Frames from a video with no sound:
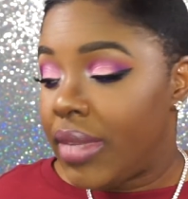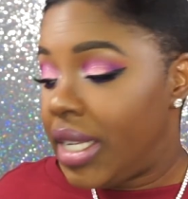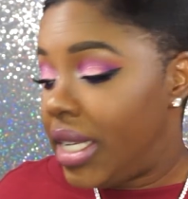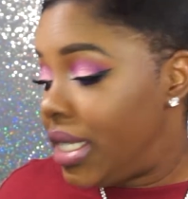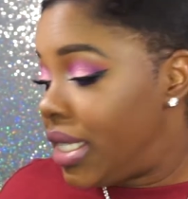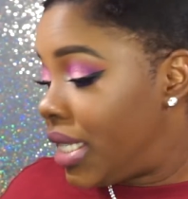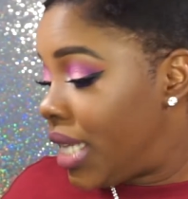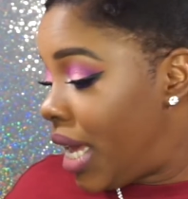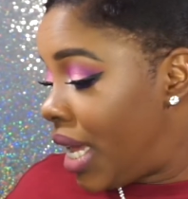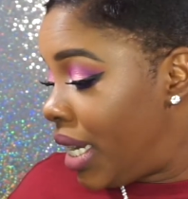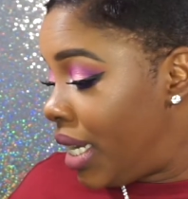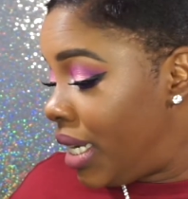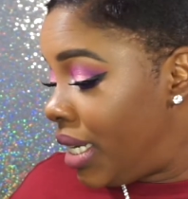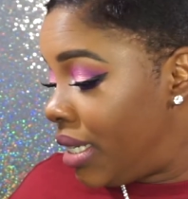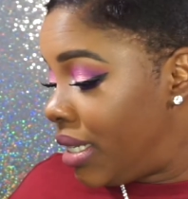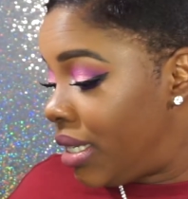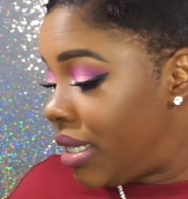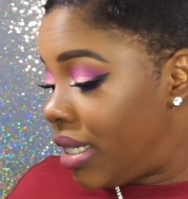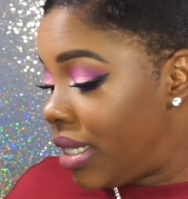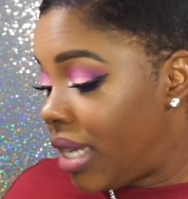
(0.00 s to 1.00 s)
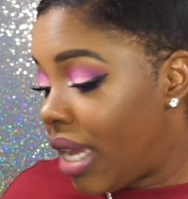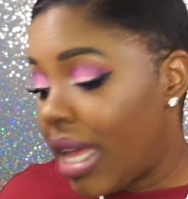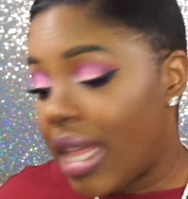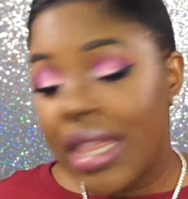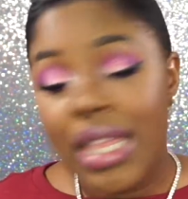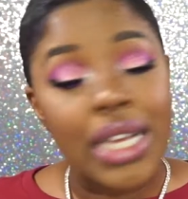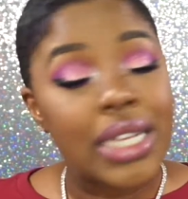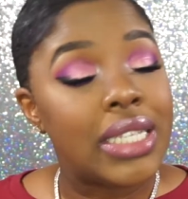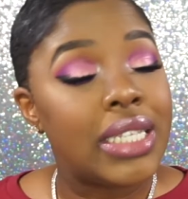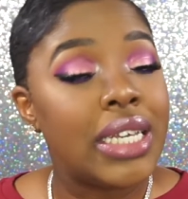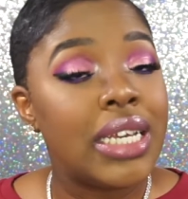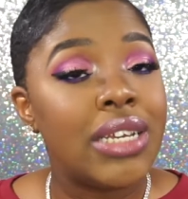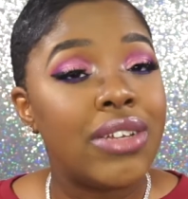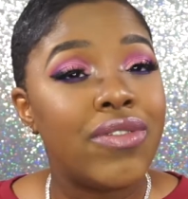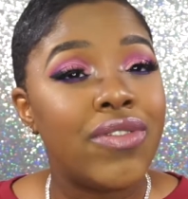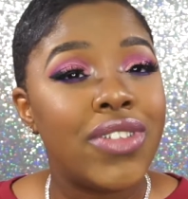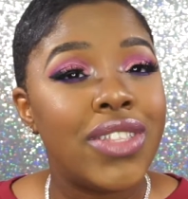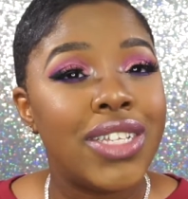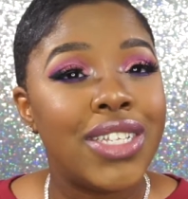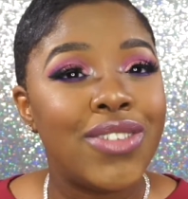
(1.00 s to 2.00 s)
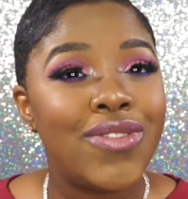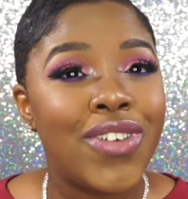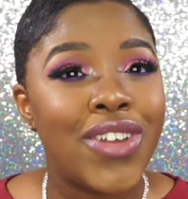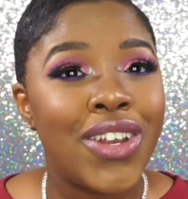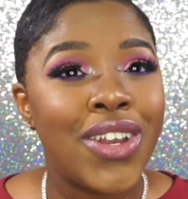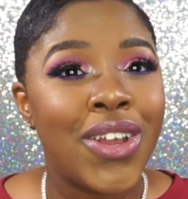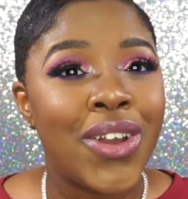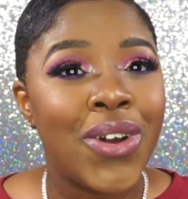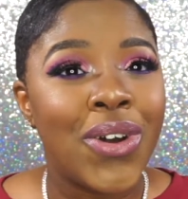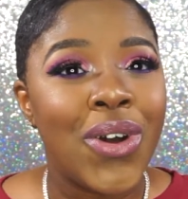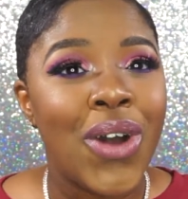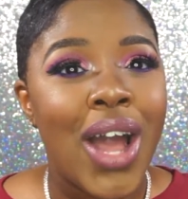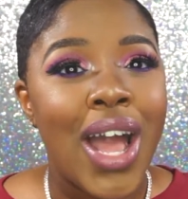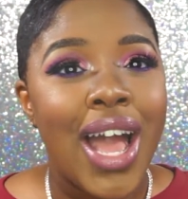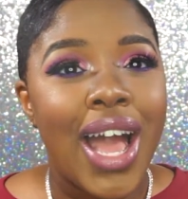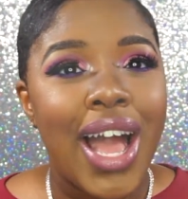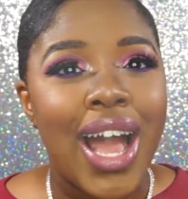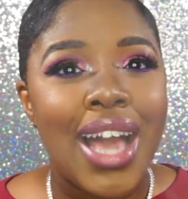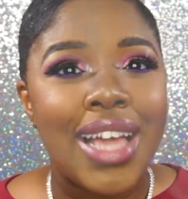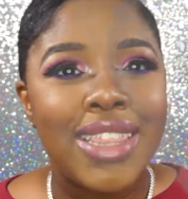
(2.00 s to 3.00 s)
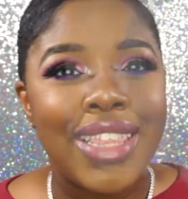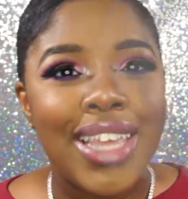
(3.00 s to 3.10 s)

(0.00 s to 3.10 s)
Is that it? Yeah, that's it for this video. I